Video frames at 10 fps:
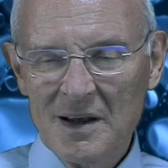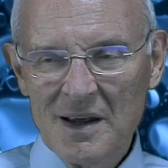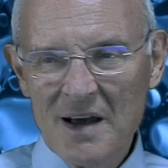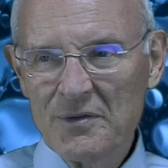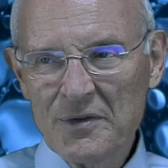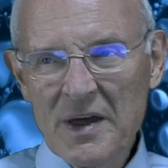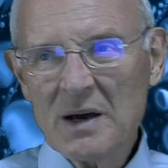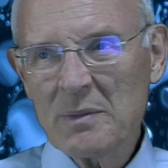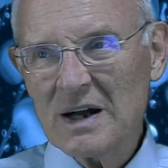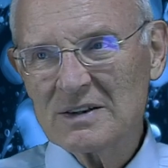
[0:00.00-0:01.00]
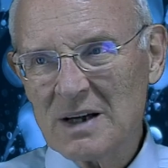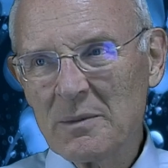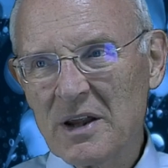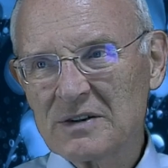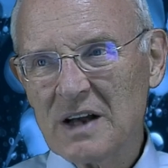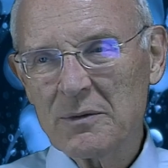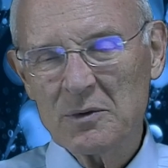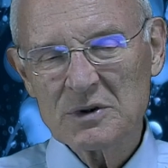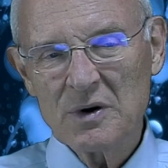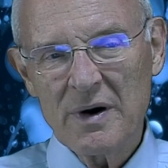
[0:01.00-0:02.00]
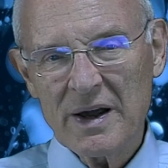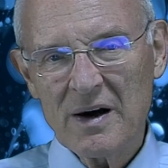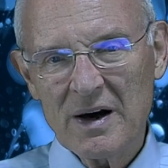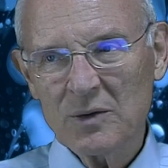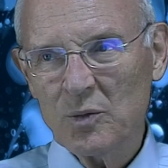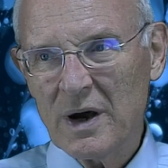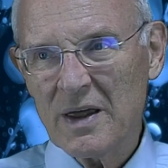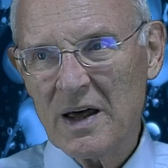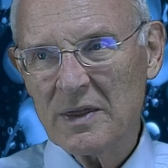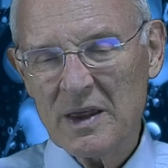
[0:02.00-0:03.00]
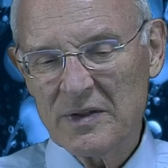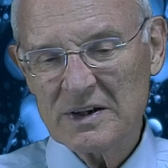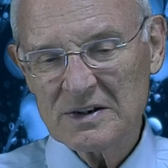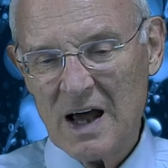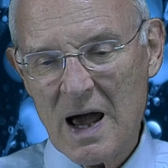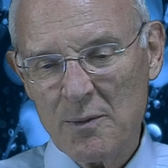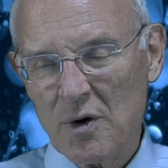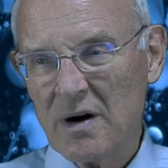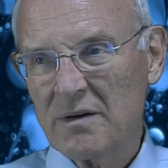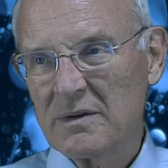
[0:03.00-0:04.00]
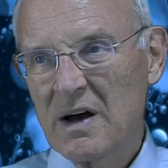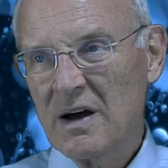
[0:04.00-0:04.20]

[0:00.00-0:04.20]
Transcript: If you think about some of the stuff that was going on at this time, or